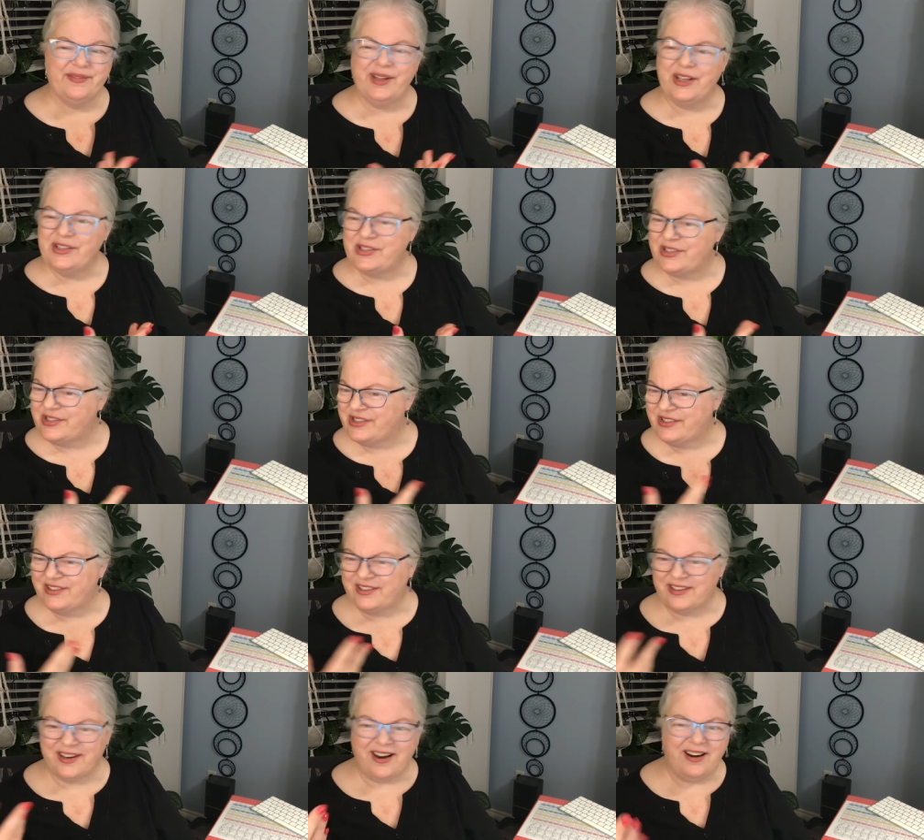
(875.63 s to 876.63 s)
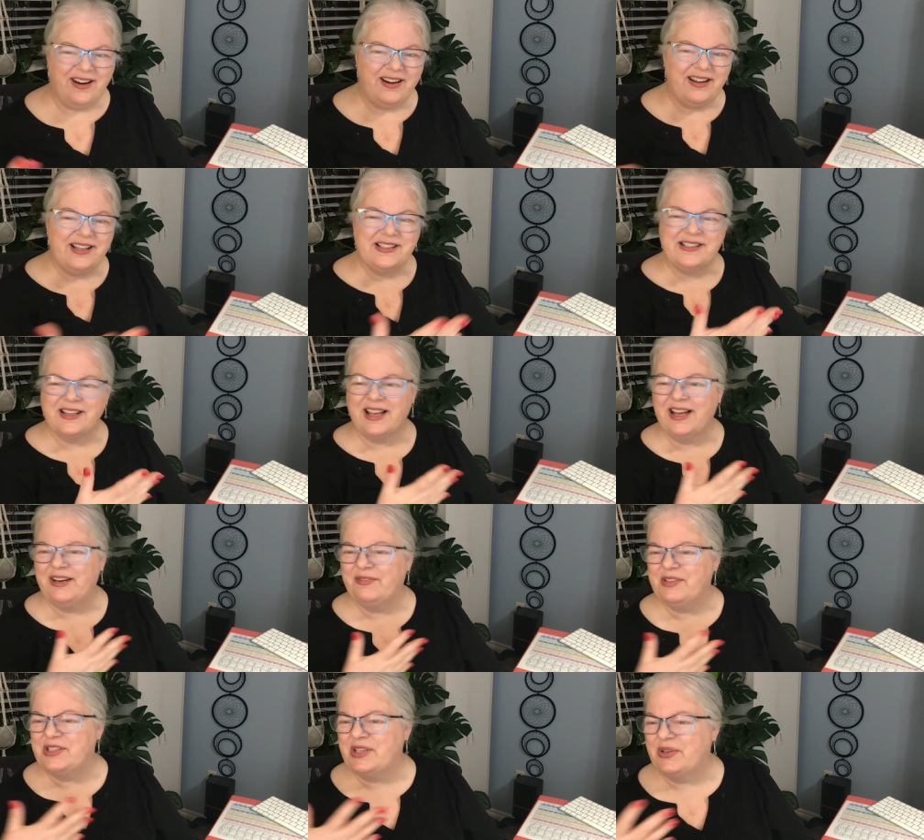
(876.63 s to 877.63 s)
a card that's kind
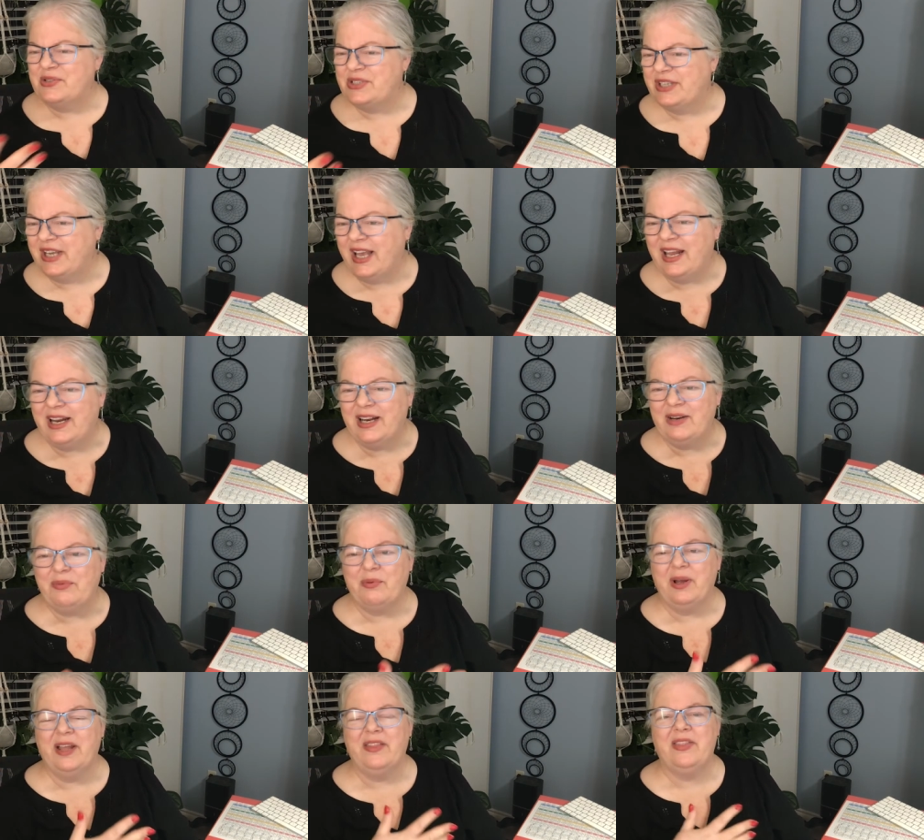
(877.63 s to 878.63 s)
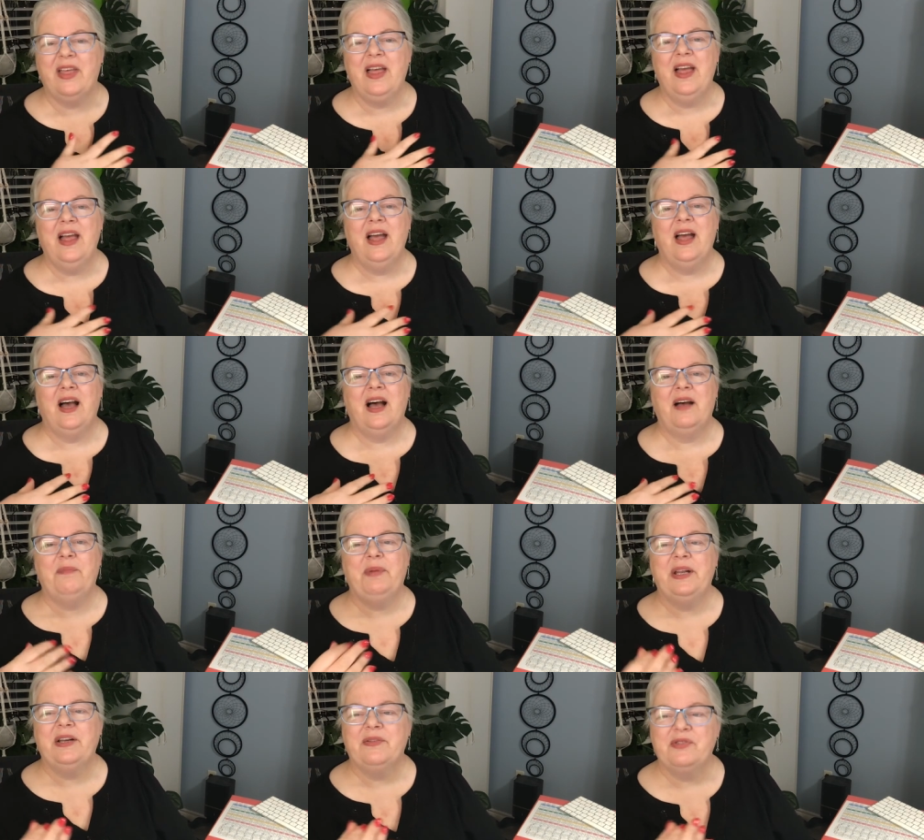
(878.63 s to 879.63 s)
of associated with a
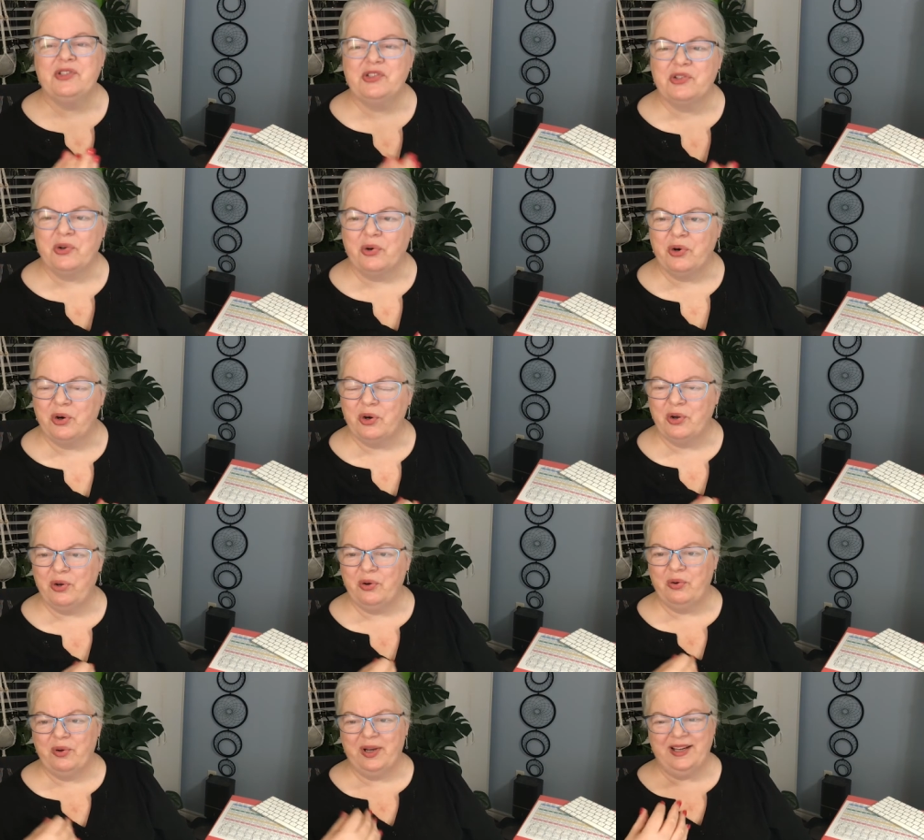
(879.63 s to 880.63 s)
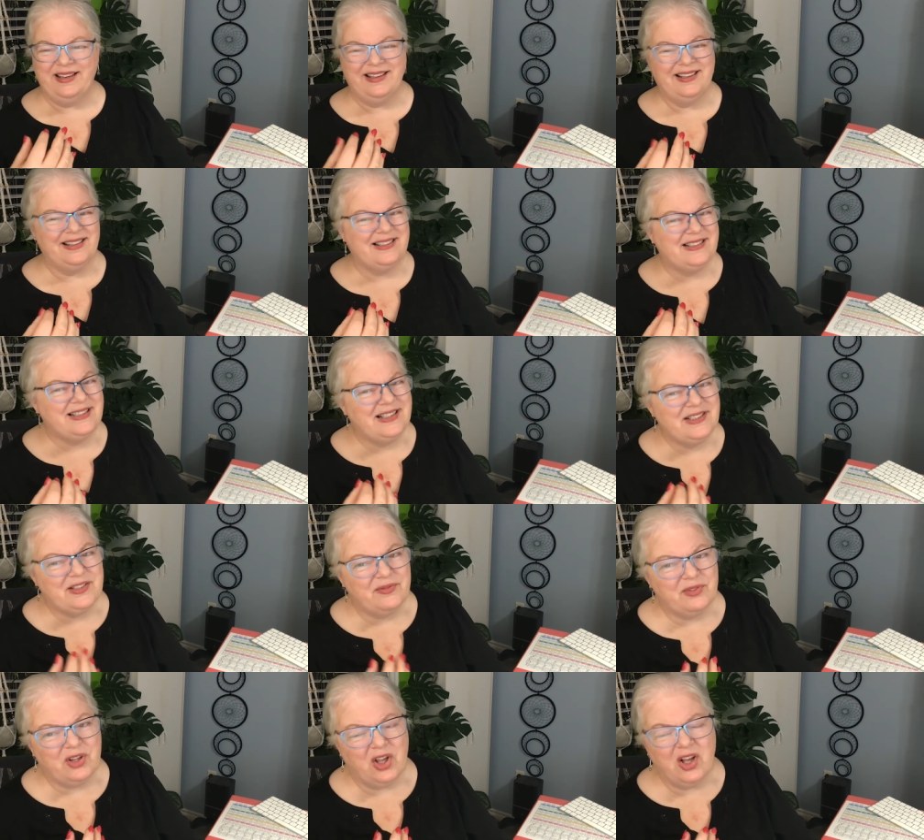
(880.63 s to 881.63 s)
bit of sorrow and a sense
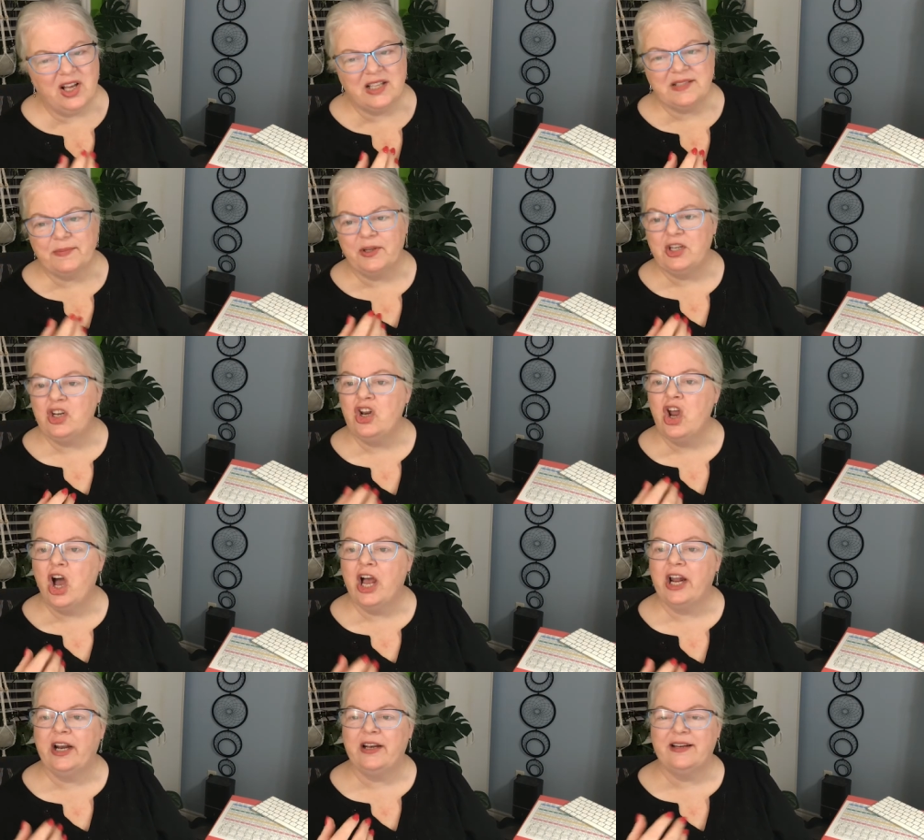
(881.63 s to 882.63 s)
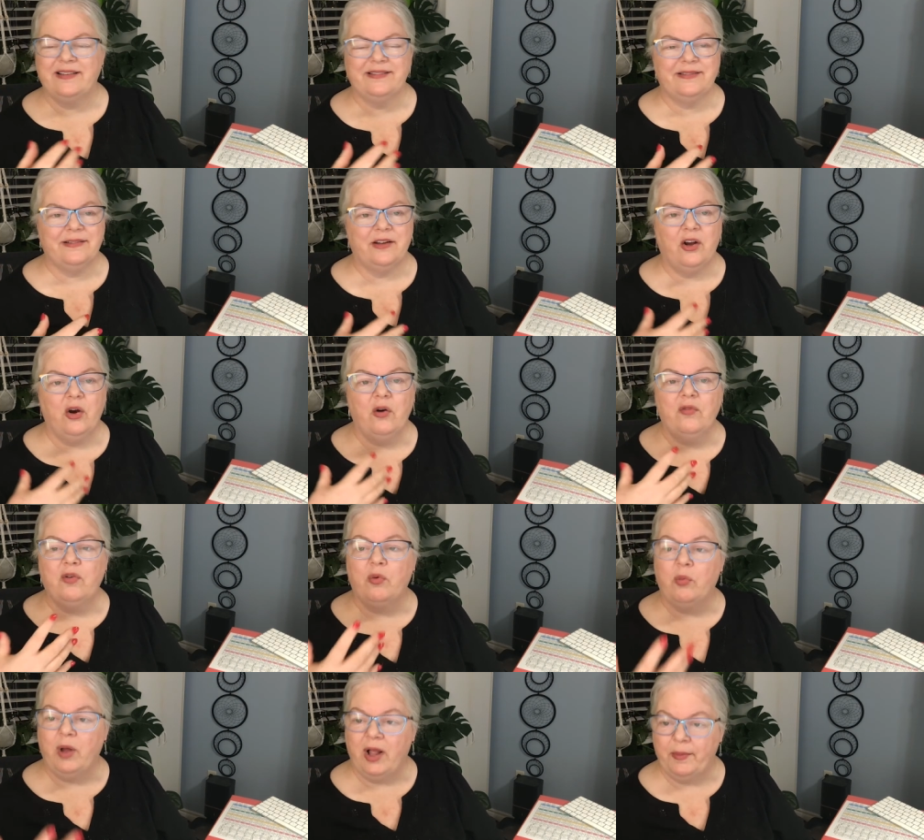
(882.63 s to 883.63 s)
of loss, but not
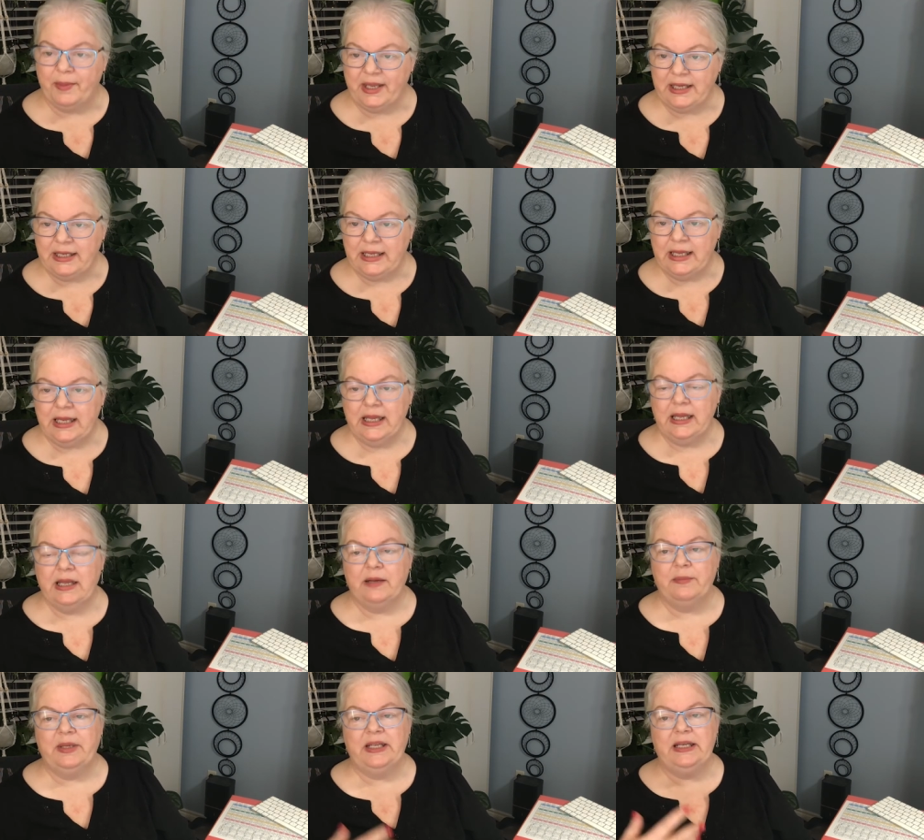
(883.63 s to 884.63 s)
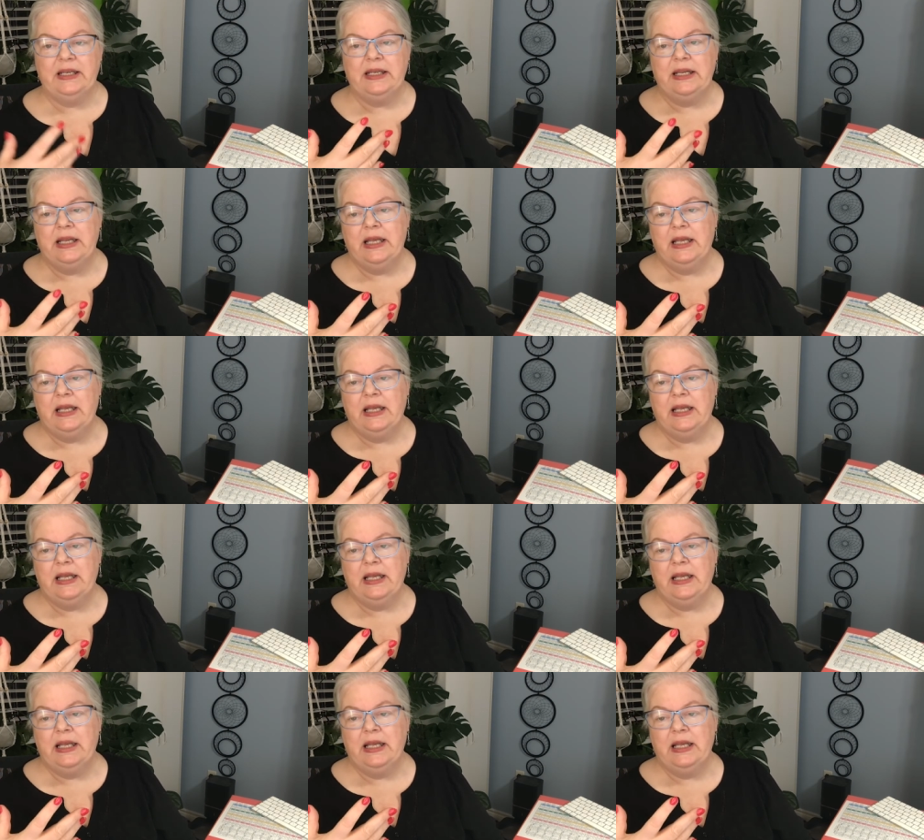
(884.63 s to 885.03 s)
overwhelming. I mean,